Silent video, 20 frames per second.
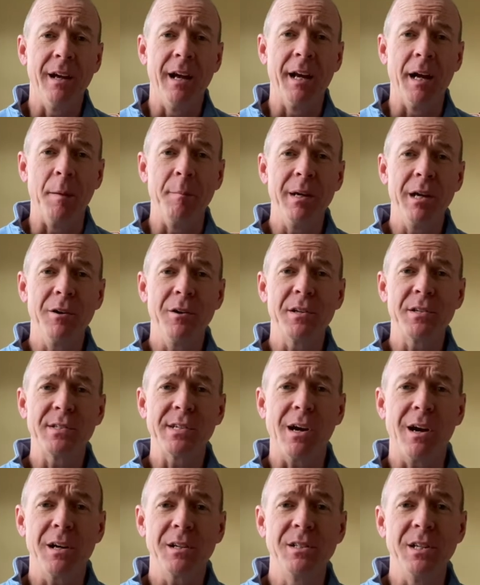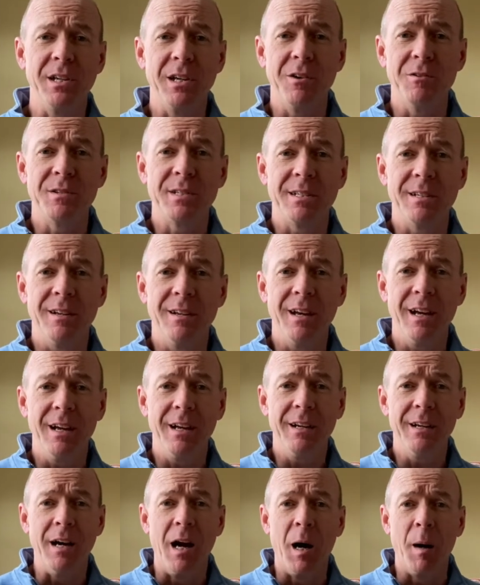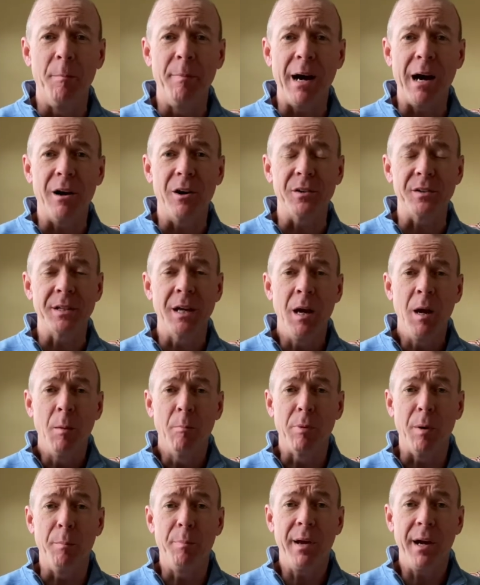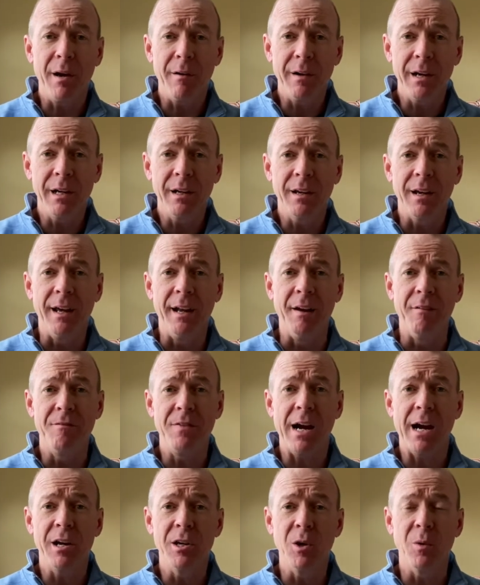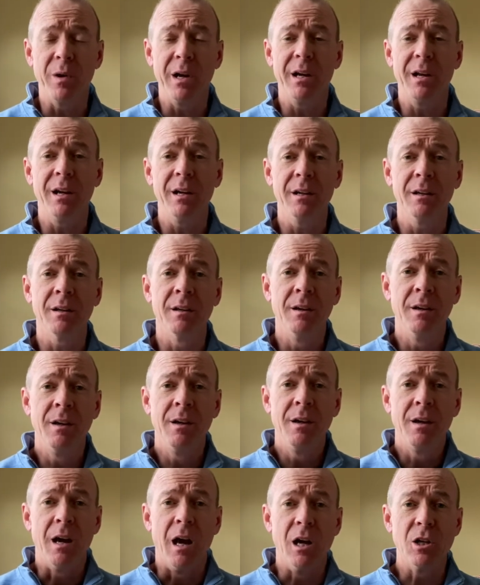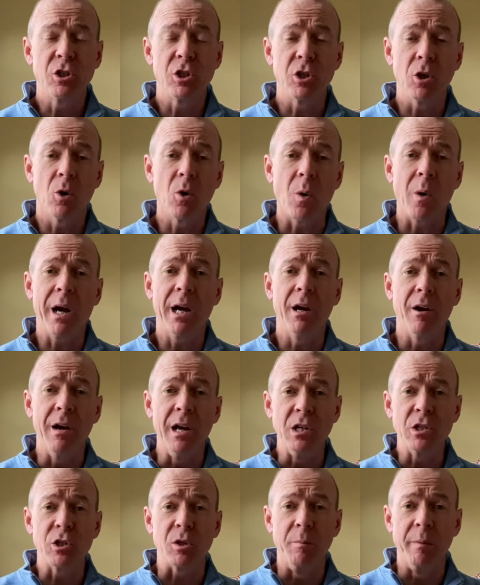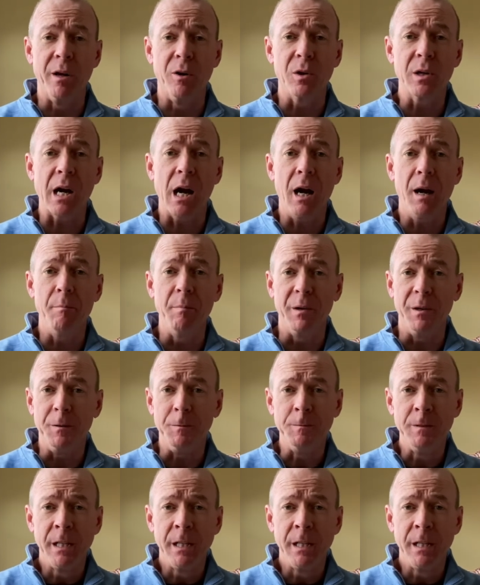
and I'm here to talk to you today about preparing and evaluating a show choir instrumental combo.